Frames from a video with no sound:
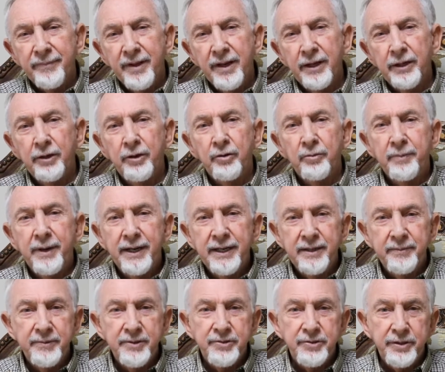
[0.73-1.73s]
Hello, my
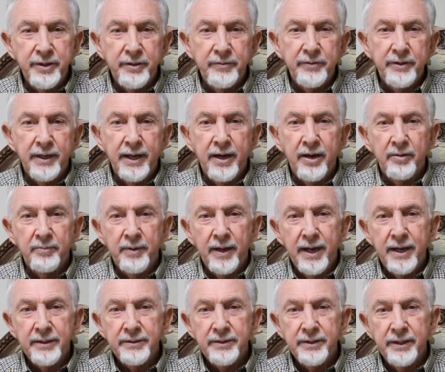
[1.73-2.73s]
name is Stephen Al
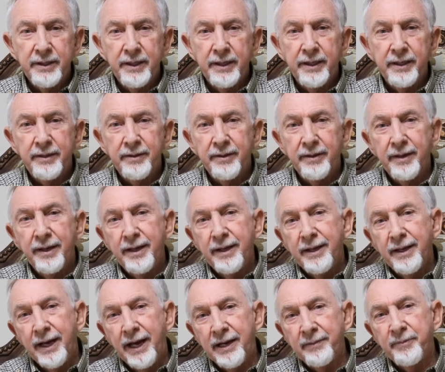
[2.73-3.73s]
Bachman.
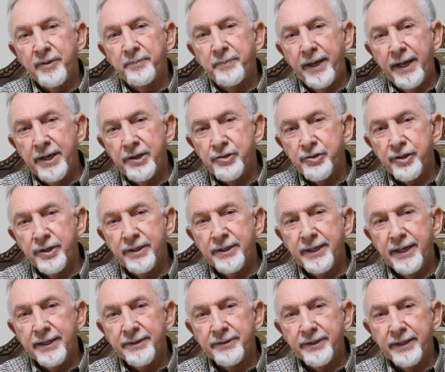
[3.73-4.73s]
I'm a patient
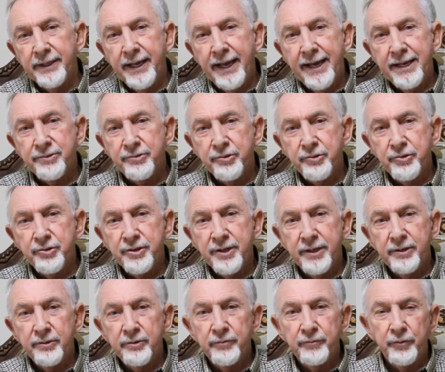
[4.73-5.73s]
at the Cancer
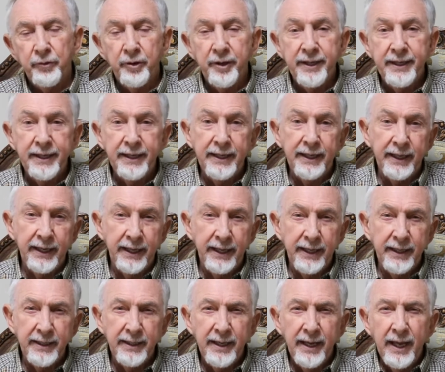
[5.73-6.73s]
Center for
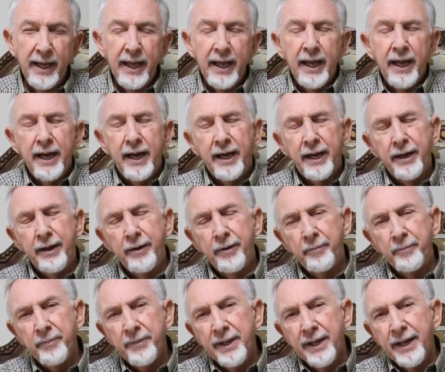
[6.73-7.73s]
Healing.
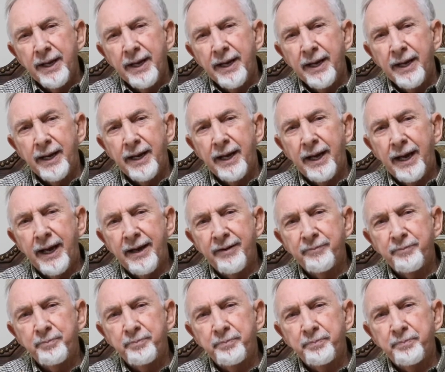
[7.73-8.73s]
Um,
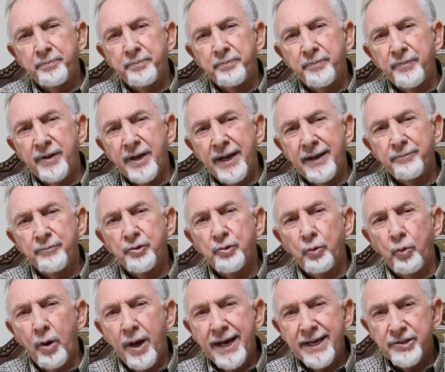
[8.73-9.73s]
I've come
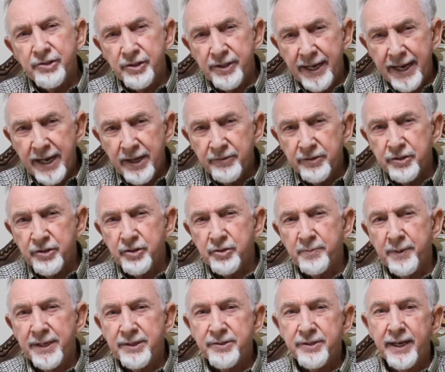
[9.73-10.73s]
twice now. This is
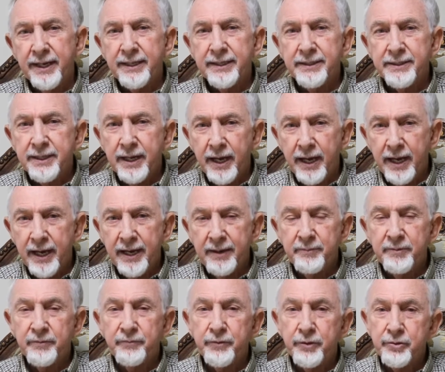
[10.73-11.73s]
my second
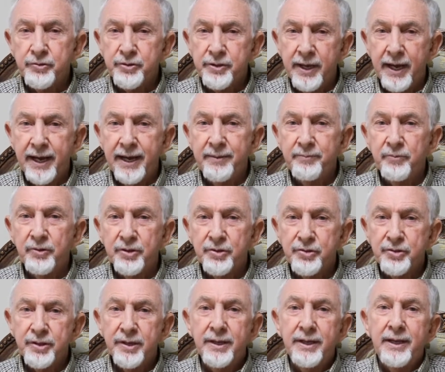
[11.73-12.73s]
time. The first time
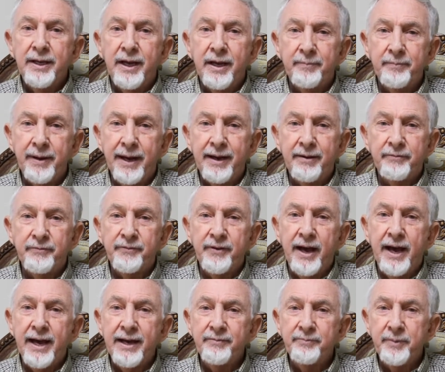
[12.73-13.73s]
was about
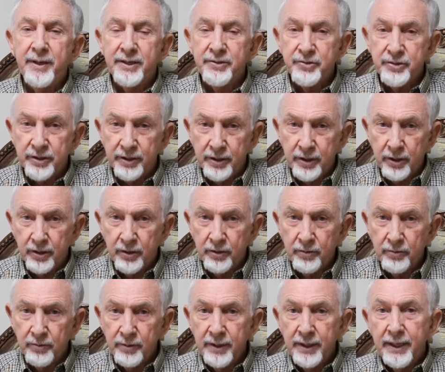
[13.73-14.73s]
5 months
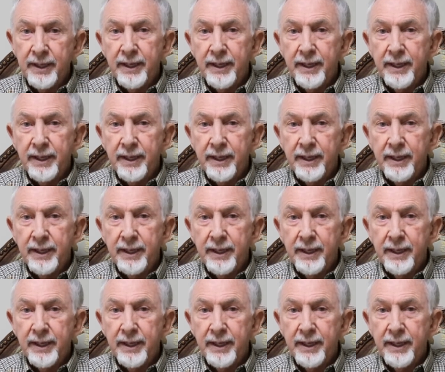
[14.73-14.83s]
ago.